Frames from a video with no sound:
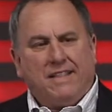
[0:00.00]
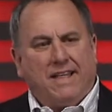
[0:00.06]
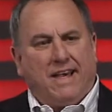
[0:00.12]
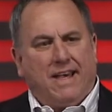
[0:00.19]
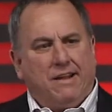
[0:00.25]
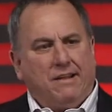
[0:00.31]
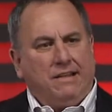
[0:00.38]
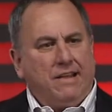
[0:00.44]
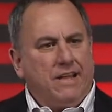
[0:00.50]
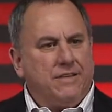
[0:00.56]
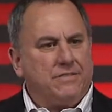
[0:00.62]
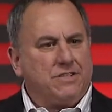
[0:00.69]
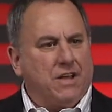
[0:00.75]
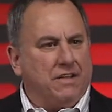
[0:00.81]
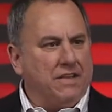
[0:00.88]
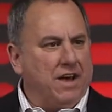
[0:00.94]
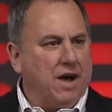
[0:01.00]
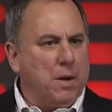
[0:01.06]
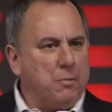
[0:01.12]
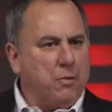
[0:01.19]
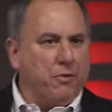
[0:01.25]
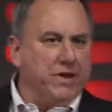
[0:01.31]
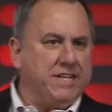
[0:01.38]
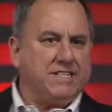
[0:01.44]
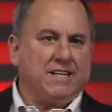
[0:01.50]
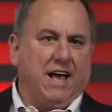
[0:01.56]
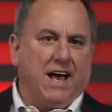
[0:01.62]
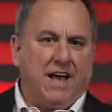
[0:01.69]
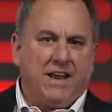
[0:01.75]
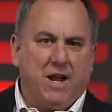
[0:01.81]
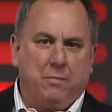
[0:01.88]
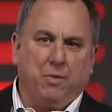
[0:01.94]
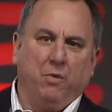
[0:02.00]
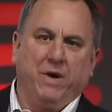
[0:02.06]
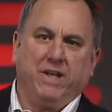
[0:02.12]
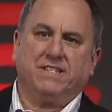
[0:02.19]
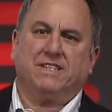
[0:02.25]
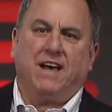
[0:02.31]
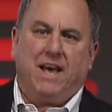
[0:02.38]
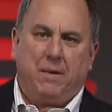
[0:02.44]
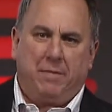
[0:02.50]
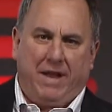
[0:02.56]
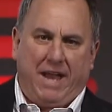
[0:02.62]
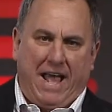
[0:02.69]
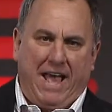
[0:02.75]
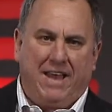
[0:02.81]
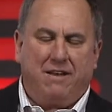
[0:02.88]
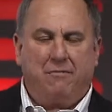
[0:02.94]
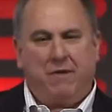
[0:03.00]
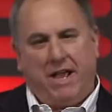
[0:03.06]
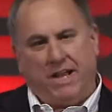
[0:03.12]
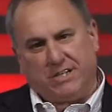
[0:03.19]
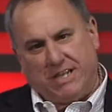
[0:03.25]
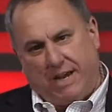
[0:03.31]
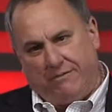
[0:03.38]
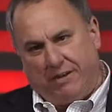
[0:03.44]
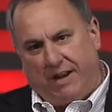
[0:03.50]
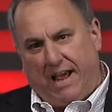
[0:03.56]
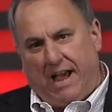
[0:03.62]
that lives on the Upper East Side and Upper West Side of Manhattan. We actually have an